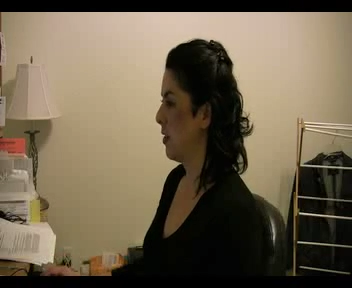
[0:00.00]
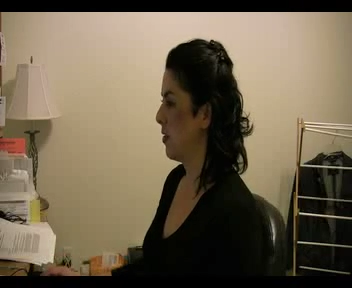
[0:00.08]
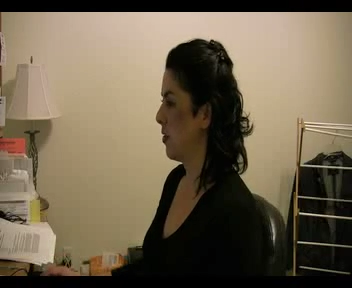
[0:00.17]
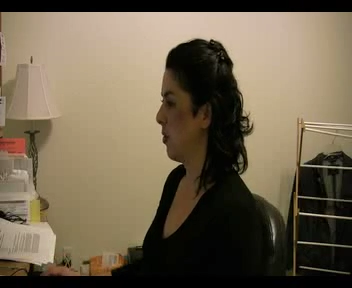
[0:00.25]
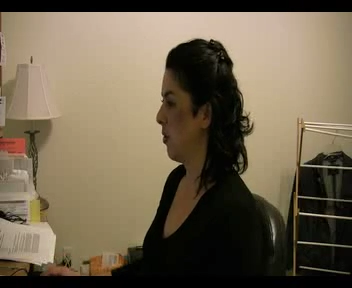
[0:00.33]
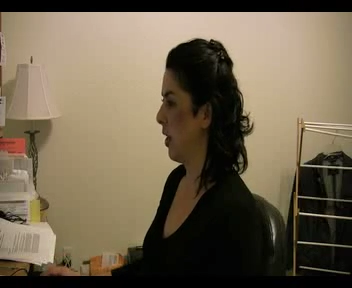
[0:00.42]

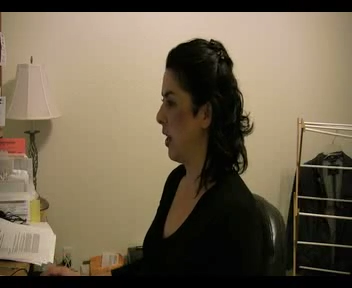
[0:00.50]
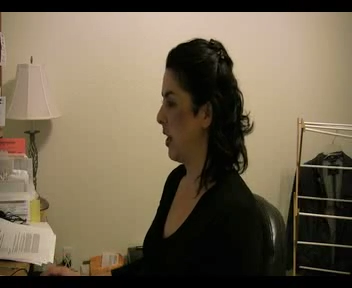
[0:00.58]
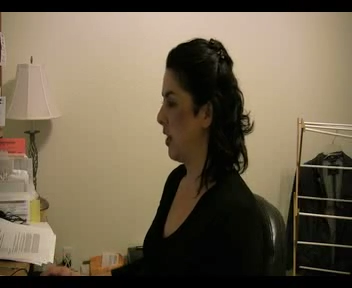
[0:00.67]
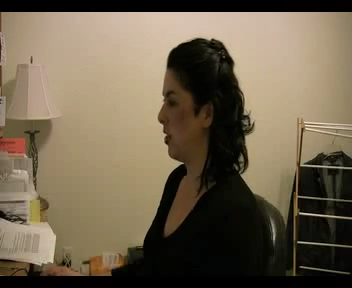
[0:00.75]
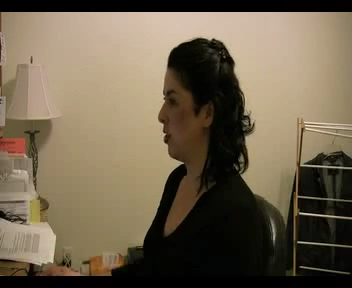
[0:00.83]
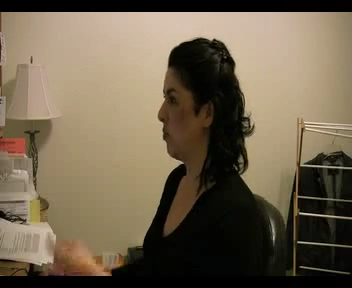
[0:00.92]
so I
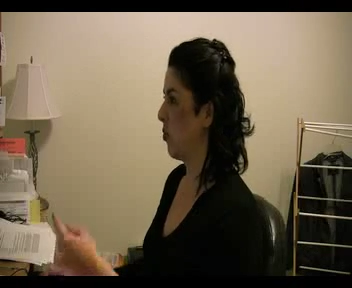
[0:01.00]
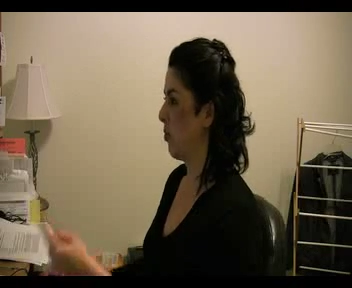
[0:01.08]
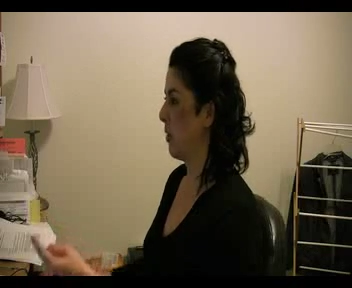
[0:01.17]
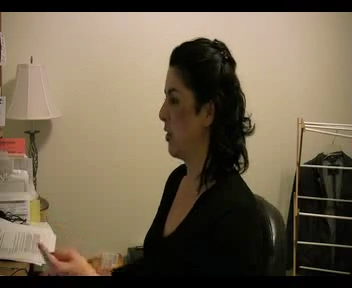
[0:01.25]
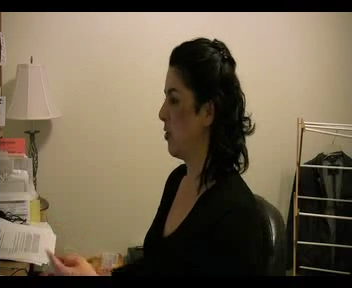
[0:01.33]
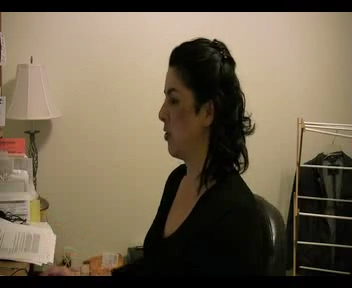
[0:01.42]
need to do more
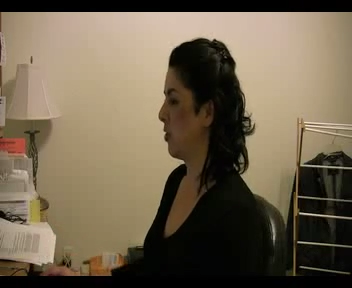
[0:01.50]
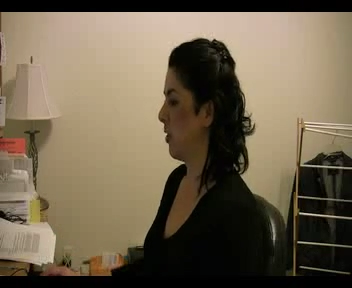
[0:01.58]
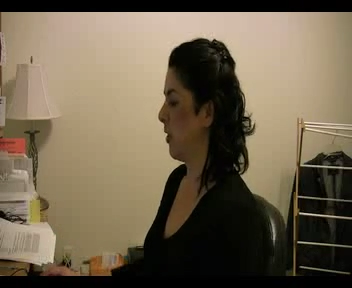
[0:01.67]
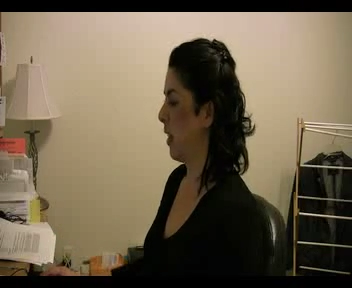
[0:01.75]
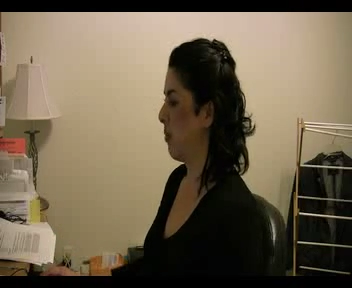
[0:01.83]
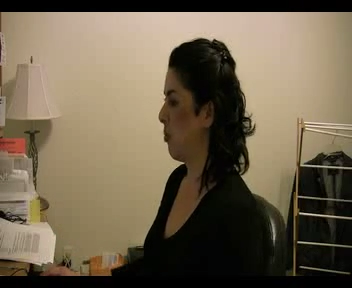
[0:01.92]
research
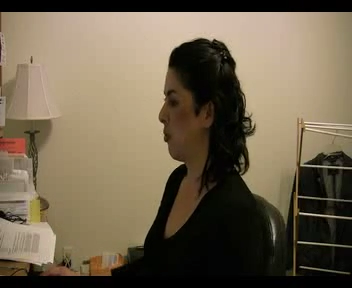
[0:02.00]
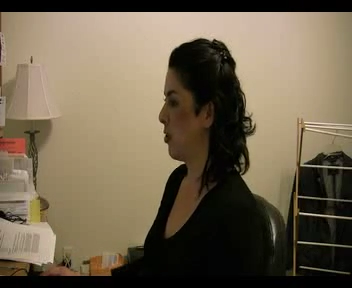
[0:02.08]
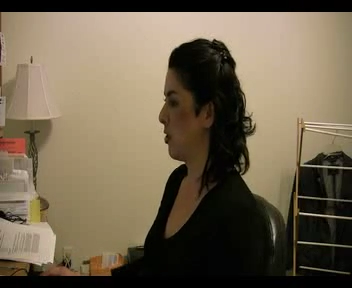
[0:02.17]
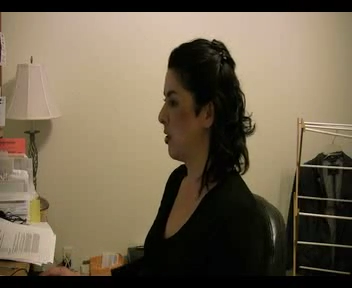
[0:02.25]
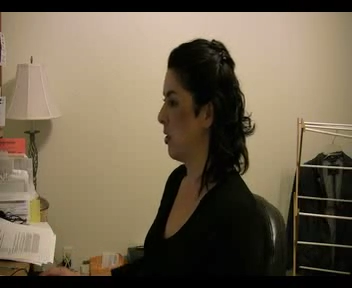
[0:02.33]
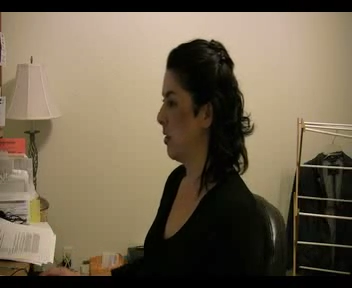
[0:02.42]
on that
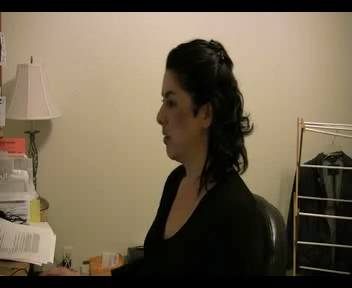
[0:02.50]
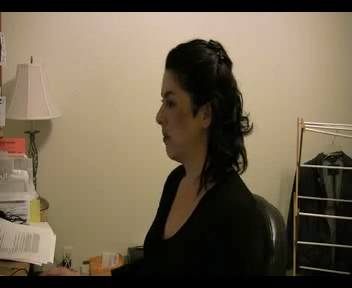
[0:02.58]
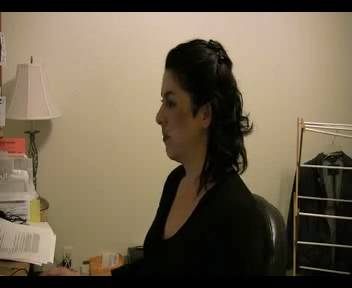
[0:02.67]
portion.